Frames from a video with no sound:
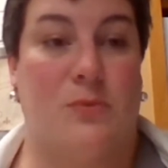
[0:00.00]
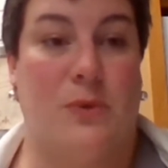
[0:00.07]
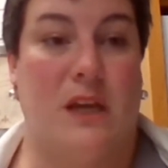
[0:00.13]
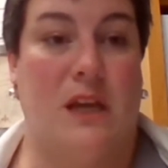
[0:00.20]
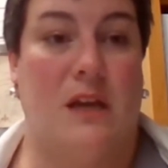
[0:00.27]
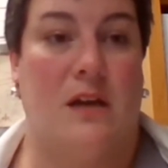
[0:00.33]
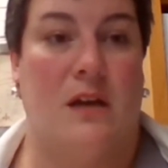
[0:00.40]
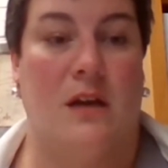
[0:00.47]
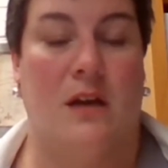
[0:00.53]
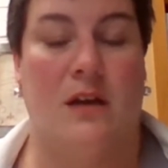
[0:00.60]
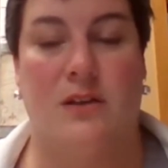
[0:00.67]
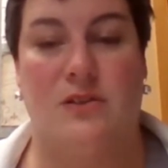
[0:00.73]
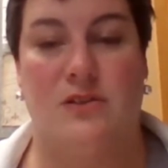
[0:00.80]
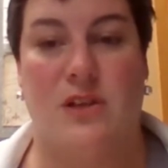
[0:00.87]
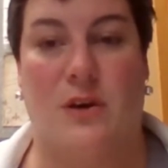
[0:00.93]
this
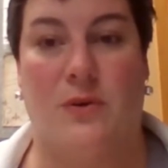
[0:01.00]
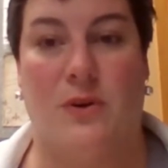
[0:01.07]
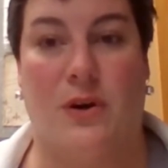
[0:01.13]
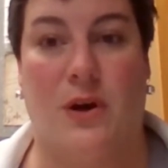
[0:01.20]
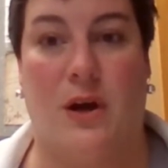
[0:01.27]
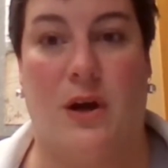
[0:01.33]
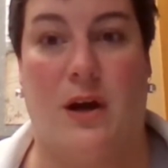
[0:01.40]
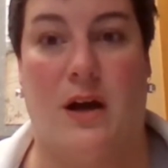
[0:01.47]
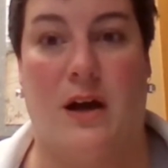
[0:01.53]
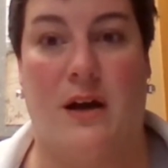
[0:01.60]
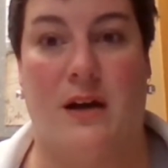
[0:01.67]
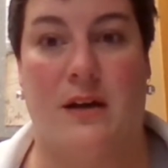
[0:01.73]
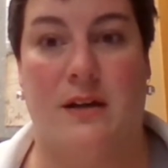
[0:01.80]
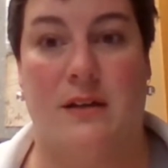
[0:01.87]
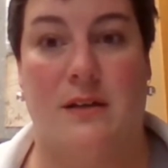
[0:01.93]
week. So
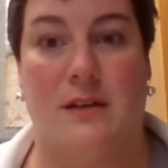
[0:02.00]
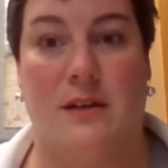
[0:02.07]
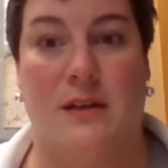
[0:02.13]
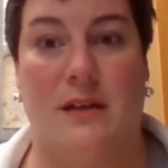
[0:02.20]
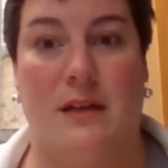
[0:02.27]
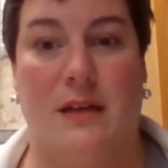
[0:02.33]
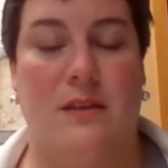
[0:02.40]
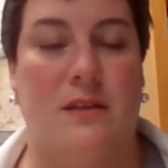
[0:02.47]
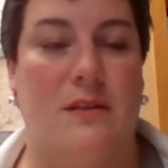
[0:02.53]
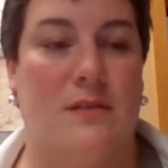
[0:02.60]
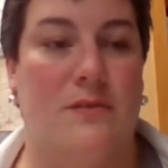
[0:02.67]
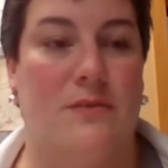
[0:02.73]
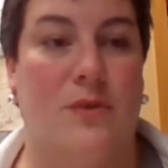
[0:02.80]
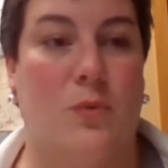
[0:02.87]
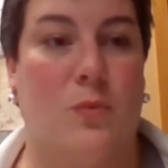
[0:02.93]

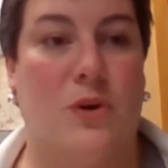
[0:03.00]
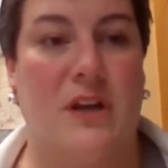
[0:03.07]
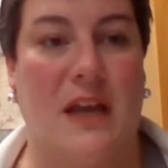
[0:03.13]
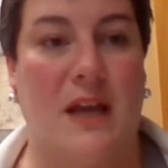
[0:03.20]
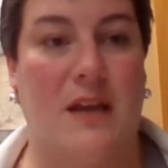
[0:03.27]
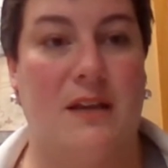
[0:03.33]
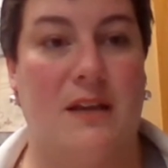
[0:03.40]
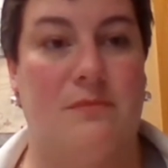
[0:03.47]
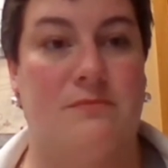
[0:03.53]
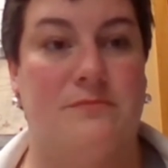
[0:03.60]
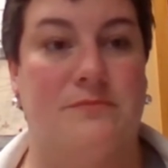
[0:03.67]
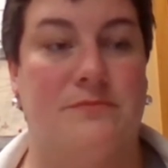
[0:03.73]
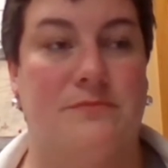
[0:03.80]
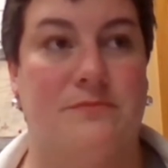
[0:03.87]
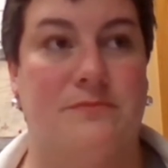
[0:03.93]
in the
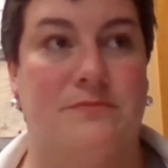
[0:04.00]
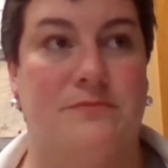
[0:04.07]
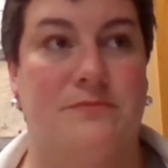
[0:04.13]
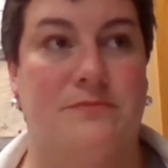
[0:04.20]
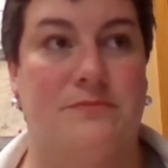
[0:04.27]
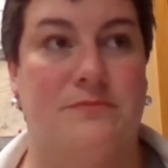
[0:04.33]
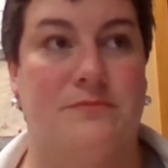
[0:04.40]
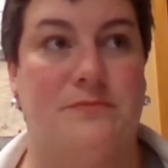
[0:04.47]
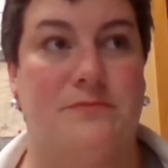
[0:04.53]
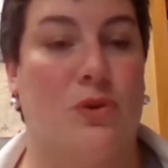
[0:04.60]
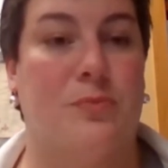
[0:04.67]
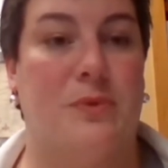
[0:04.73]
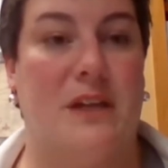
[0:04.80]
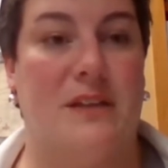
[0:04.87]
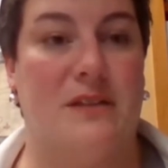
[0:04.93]
1A
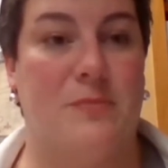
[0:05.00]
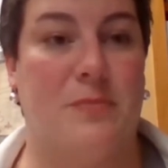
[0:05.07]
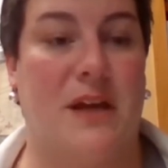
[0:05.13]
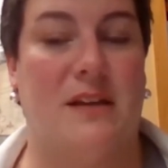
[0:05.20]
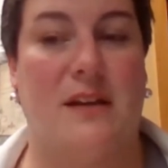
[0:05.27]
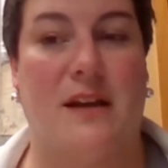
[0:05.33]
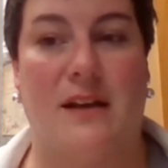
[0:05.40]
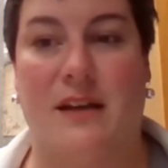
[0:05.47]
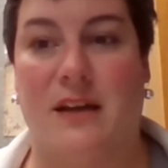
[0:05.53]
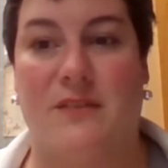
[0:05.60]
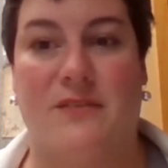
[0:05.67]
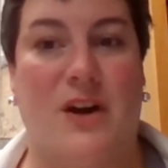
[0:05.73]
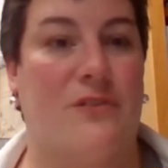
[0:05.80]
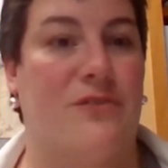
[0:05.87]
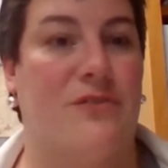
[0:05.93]
group, it depended
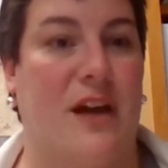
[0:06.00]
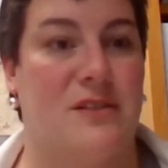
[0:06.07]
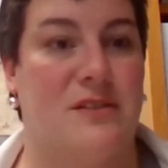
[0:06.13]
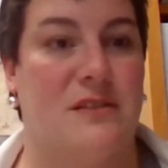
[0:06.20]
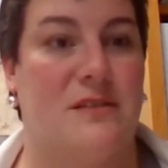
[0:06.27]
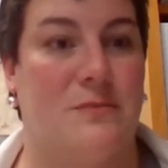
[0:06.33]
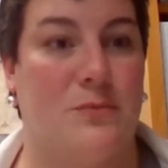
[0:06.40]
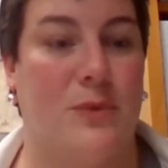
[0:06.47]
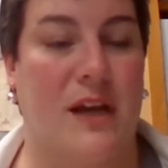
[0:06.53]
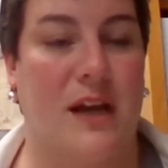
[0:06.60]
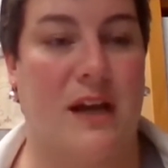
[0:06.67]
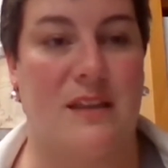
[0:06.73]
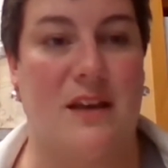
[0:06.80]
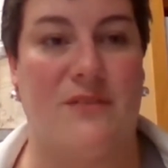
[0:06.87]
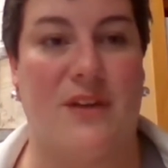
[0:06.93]
on kind of how fast
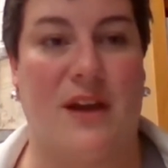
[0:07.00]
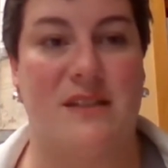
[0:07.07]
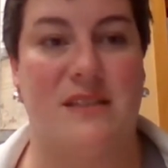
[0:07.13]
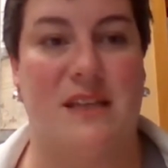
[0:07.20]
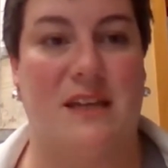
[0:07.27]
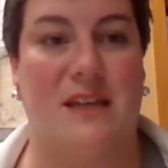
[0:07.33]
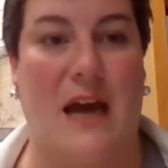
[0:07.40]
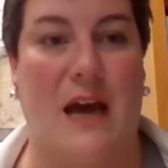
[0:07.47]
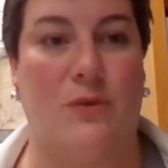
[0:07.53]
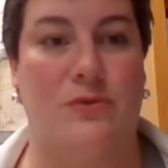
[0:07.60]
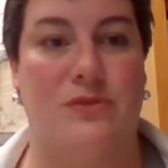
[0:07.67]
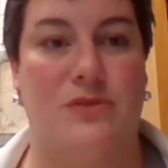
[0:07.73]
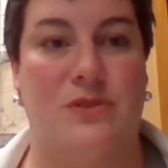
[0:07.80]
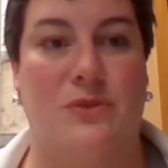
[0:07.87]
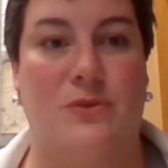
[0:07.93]
we got that
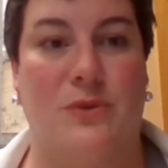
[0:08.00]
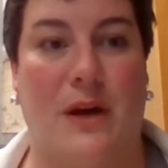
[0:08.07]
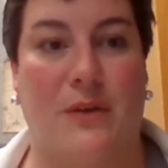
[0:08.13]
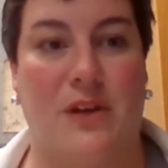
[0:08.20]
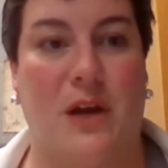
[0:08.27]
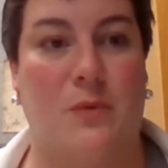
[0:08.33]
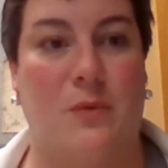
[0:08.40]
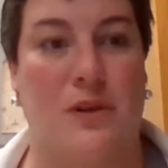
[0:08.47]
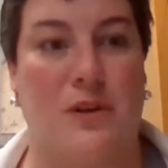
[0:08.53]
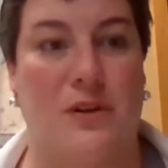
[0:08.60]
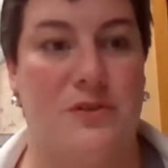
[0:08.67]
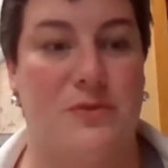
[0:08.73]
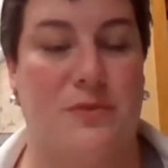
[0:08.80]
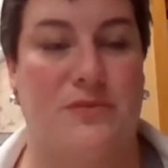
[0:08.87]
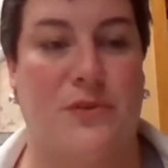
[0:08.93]
vaccine out to healthcare
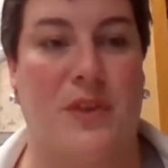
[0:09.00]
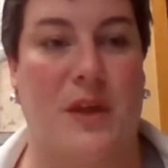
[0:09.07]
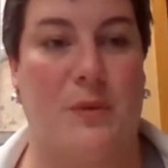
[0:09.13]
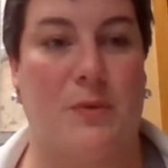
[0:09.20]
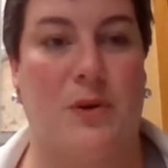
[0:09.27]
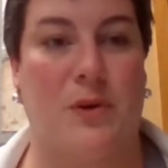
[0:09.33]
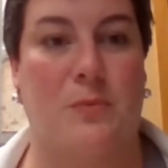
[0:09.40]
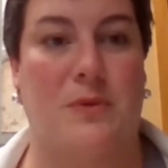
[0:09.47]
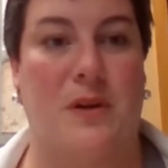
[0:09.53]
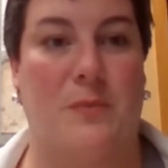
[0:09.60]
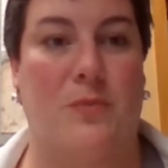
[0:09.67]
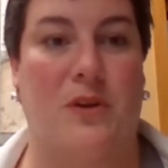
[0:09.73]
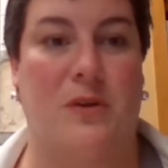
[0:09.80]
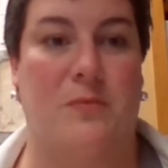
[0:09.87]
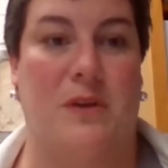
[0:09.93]
workers before they would
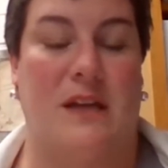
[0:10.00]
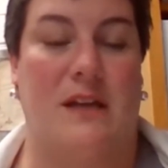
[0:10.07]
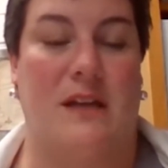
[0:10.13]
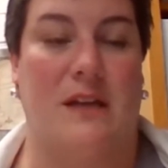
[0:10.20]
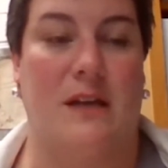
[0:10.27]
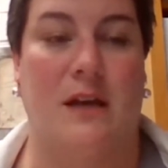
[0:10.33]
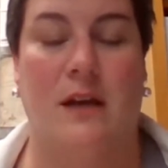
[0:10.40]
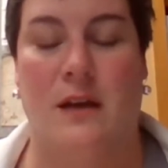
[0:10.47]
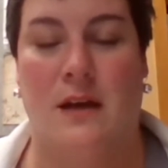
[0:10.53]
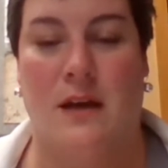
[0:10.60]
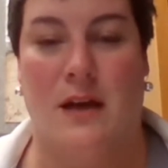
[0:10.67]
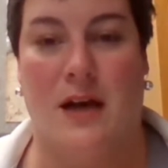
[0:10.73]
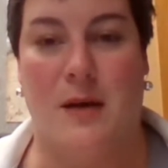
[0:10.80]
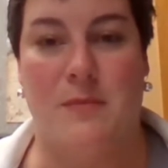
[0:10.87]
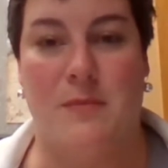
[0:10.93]
open up 1B. And
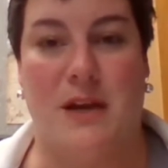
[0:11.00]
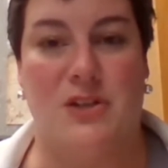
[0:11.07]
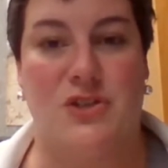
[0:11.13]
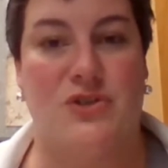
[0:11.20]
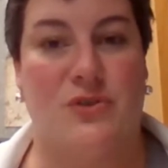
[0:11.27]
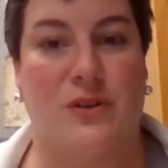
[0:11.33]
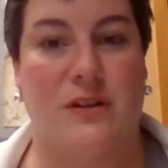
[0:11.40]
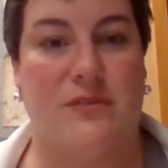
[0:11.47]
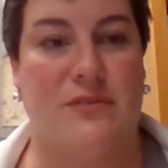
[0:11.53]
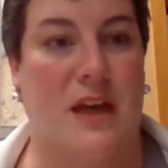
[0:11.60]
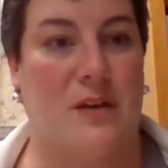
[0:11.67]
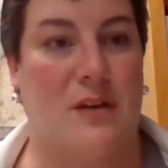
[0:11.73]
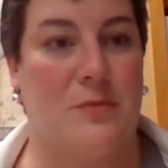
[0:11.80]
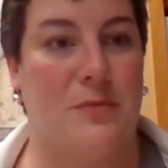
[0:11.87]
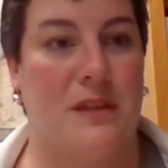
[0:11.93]
I'm not
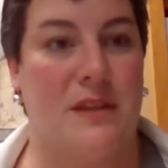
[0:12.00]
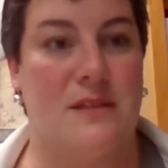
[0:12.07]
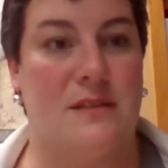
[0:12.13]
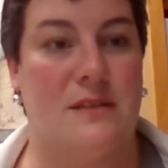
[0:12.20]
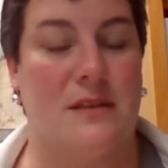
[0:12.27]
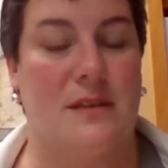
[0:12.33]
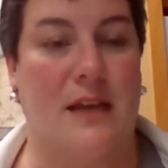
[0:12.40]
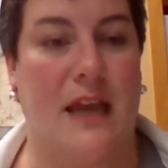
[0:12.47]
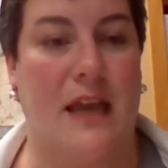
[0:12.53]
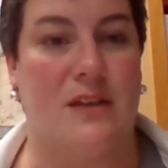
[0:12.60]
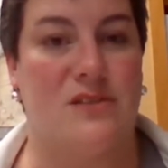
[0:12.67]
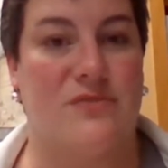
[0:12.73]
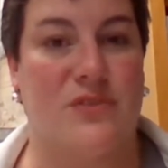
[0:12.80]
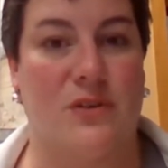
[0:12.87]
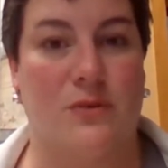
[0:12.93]
sure if that'll be
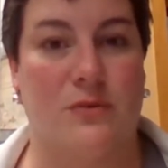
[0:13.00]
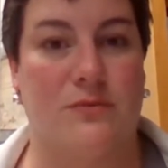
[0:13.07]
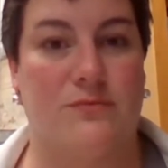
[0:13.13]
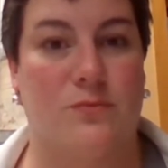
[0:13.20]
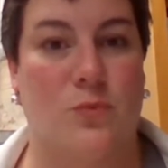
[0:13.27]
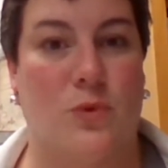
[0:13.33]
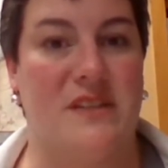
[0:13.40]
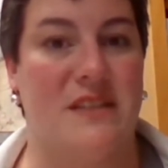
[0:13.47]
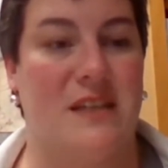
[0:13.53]
the case for